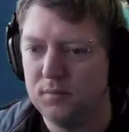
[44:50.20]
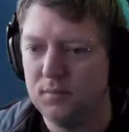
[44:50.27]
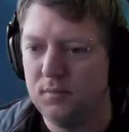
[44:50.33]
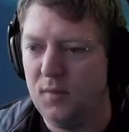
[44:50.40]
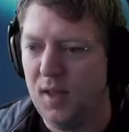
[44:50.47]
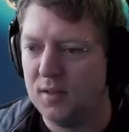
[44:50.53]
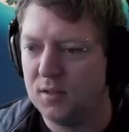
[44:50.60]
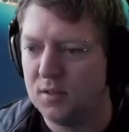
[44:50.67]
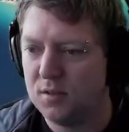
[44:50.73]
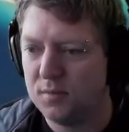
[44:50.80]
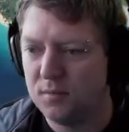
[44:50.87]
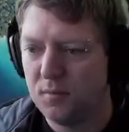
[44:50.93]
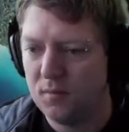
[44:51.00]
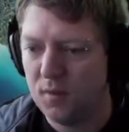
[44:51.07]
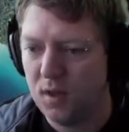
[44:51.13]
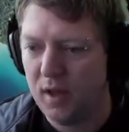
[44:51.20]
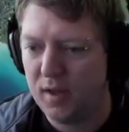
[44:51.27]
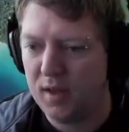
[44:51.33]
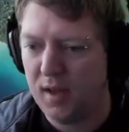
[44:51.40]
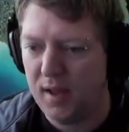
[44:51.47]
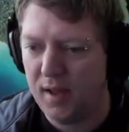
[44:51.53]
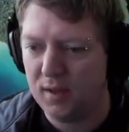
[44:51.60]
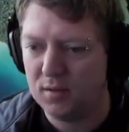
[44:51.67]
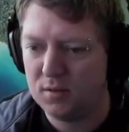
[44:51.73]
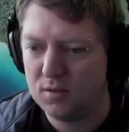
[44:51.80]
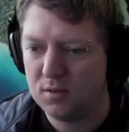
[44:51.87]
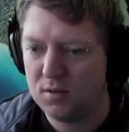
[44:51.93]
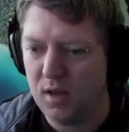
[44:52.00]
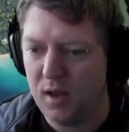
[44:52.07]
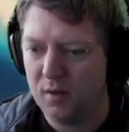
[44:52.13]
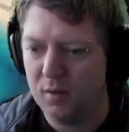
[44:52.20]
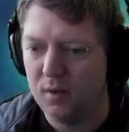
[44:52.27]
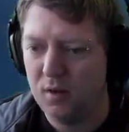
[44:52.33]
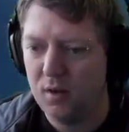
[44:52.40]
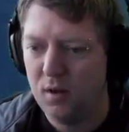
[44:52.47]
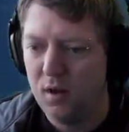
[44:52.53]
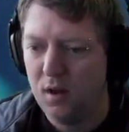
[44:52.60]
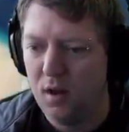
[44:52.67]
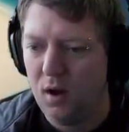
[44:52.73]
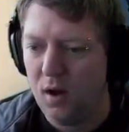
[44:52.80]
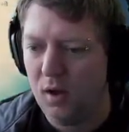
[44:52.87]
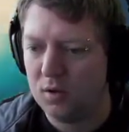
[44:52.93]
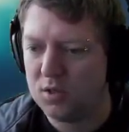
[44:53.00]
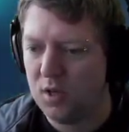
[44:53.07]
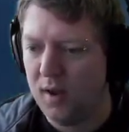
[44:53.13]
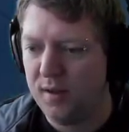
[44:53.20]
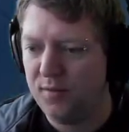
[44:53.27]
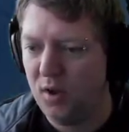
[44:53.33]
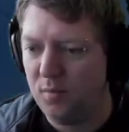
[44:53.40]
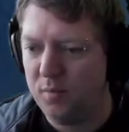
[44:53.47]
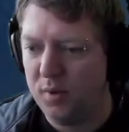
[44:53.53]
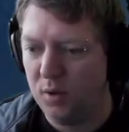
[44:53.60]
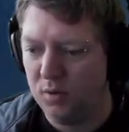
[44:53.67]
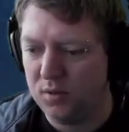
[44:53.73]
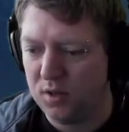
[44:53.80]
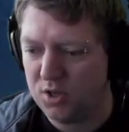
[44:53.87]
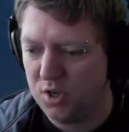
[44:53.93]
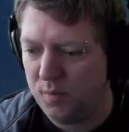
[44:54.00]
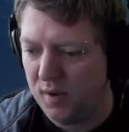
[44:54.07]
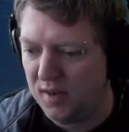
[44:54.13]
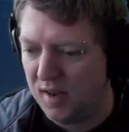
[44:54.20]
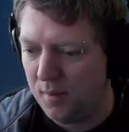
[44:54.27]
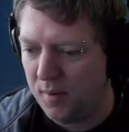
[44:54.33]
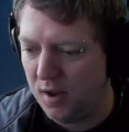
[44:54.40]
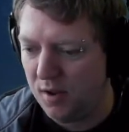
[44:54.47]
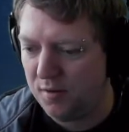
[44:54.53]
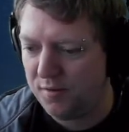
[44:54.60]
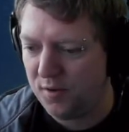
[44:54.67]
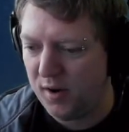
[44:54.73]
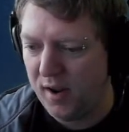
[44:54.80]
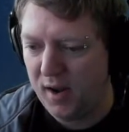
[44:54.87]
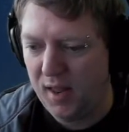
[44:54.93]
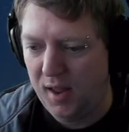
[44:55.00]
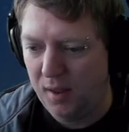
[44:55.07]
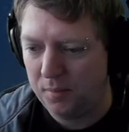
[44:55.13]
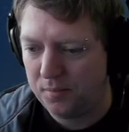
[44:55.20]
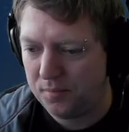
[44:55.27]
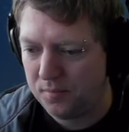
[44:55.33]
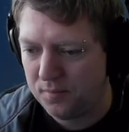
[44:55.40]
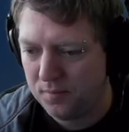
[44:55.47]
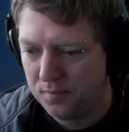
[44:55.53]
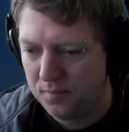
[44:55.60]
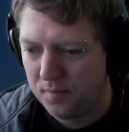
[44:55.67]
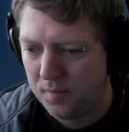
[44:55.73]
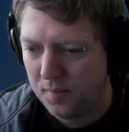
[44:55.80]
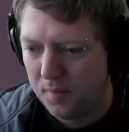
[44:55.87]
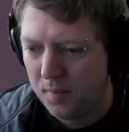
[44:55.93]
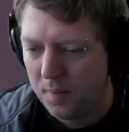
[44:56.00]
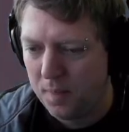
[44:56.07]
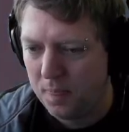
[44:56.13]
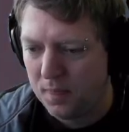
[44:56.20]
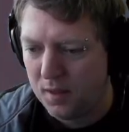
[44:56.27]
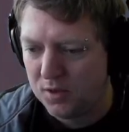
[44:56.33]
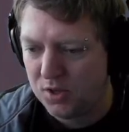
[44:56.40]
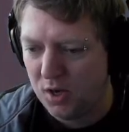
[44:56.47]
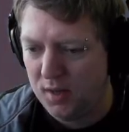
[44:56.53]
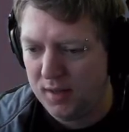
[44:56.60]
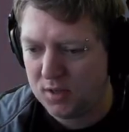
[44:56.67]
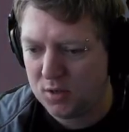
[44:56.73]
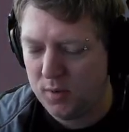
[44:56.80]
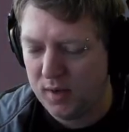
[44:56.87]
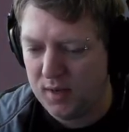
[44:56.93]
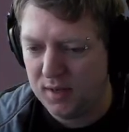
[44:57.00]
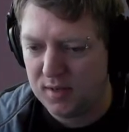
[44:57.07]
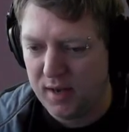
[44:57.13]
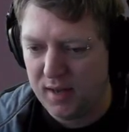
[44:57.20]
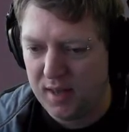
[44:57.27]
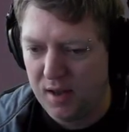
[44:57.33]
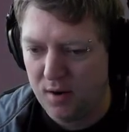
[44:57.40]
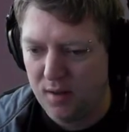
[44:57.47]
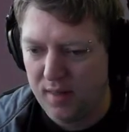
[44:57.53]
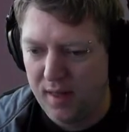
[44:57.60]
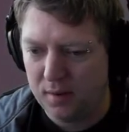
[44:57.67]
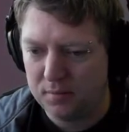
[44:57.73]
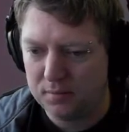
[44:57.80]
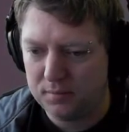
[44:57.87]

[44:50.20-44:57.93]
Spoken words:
Yes. Okay, so I also have not built the shipping depot for out here. So let's quickly take care of that.